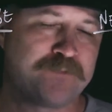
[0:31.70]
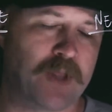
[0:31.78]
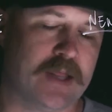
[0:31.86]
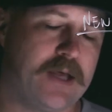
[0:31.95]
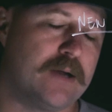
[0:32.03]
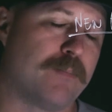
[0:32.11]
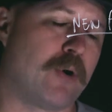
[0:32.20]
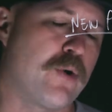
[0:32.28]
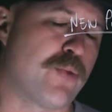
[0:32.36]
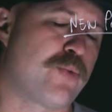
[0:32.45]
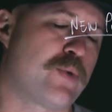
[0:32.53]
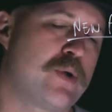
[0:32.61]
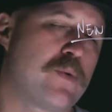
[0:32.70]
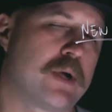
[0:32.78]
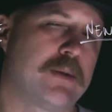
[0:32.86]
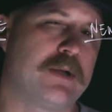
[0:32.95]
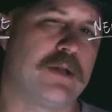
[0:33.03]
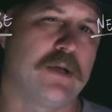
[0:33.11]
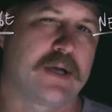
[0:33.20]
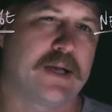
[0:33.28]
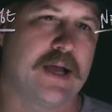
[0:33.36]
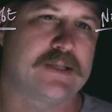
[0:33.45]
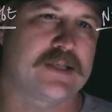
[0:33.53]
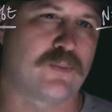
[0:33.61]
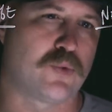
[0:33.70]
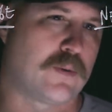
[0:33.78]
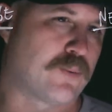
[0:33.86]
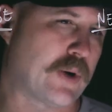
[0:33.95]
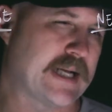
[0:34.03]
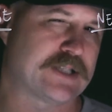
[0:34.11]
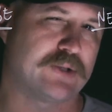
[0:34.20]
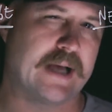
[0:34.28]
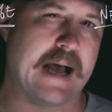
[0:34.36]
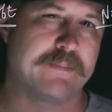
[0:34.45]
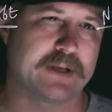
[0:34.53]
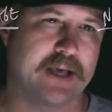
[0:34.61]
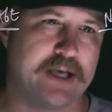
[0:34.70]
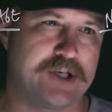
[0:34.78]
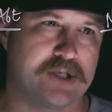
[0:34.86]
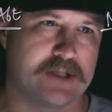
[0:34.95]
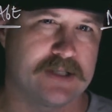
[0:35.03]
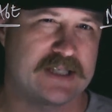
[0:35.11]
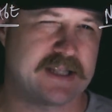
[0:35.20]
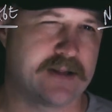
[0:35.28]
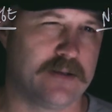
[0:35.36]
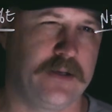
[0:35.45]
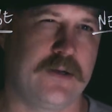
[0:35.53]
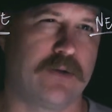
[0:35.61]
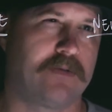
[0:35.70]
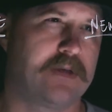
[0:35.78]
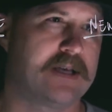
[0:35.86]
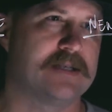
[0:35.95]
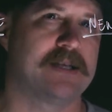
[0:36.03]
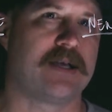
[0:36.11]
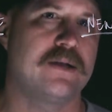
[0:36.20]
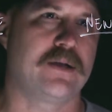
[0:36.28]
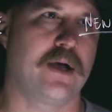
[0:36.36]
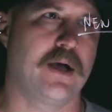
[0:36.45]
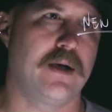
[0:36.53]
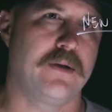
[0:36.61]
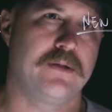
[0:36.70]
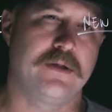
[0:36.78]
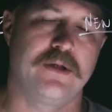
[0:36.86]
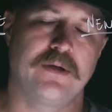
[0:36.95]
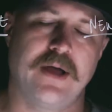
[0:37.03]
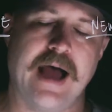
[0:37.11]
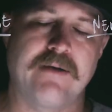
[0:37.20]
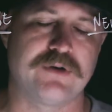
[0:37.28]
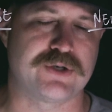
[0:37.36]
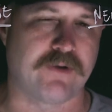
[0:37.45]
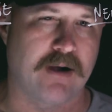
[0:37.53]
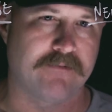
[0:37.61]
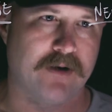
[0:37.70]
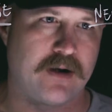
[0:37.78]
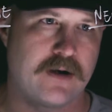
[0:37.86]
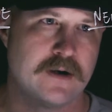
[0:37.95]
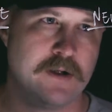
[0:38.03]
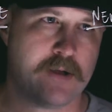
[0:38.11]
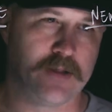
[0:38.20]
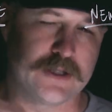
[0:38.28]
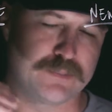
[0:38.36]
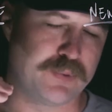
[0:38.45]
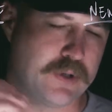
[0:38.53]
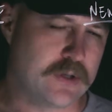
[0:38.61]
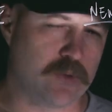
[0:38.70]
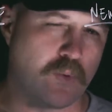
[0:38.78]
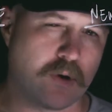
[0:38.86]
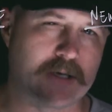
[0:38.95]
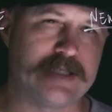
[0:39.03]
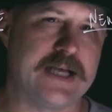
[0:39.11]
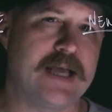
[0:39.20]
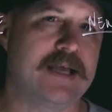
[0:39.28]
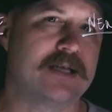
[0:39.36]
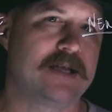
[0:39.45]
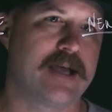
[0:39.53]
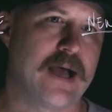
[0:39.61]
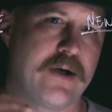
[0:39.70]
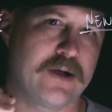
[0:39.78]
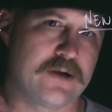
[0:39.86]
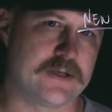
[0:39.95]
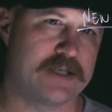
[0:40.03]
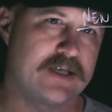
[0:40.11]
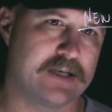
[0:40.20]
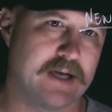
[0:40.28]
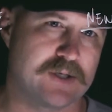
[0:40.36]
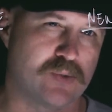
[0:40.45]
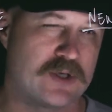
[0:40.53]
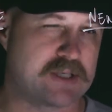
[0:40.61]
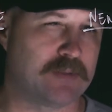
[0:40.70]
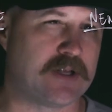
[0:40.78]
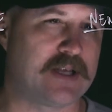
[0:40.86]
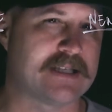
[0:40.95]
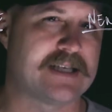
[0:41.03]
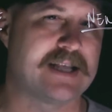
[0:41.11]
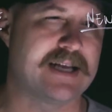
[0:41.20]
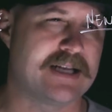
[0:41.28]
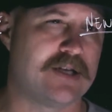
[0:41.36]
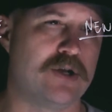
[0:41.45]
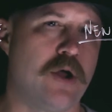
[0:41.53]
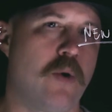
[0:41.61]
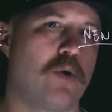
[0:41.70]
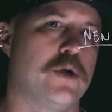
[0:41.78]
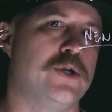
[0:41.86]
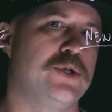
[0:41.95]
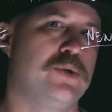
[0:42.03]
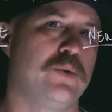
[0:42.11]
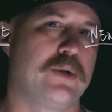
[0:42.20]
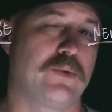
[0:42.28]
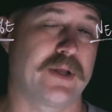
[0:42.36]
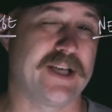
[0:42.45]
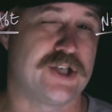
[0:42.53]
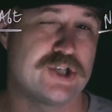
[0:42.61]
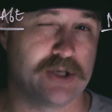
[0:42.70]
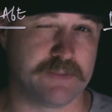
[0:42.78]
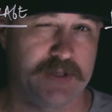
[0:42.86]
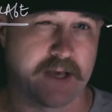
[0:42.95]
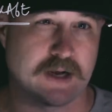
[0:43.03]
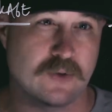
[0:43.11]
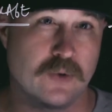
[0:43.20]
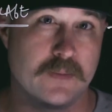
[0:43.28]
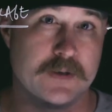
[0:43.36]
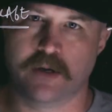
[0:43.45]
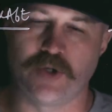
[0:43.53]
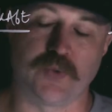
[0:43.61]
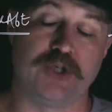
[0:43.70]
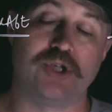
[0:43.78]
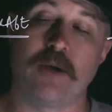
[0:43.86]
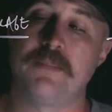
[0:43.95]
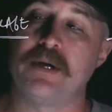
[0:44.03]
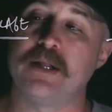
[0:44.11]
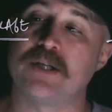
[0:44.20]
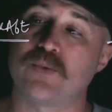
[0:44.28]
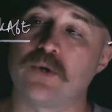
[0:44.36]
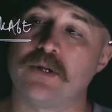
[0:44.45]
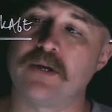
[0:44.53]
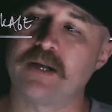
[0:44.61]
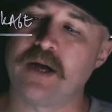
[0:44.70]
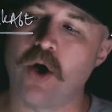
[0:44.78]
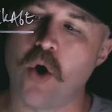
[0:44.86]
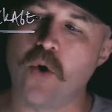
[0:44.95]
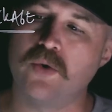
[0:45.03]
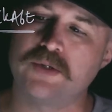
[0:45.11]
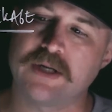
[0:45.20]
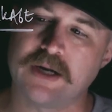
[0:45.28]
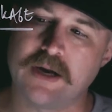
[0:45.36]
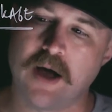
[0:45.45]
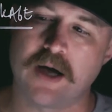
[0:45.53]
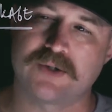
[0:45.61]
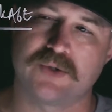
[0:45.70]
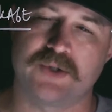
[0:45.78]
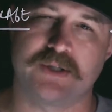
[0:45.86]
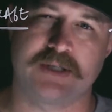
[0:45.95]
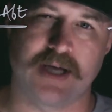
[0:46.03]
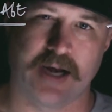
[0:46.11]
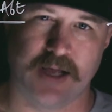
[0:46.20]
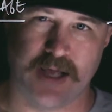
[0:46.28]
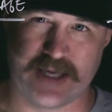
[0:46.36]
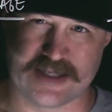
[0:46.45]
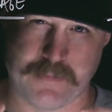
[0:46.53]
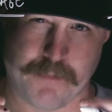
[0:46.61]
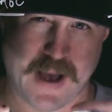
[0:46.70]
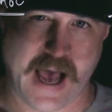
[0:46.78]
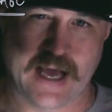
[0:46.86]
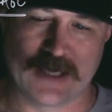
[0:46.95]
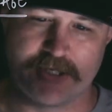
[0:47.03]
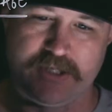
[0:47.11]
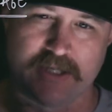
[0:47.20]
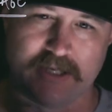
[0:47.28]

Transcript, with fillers: And then in part three, we're gonna be looking at some real practical applications, you know, things that uh, the average firefighter that's putting in the work day in, day out here in the city of Dallas, what are some of the things that they need to know or do in relationship to that equipment? Now, as we jump into this, we're looking at hose and nozzles kind of as a package,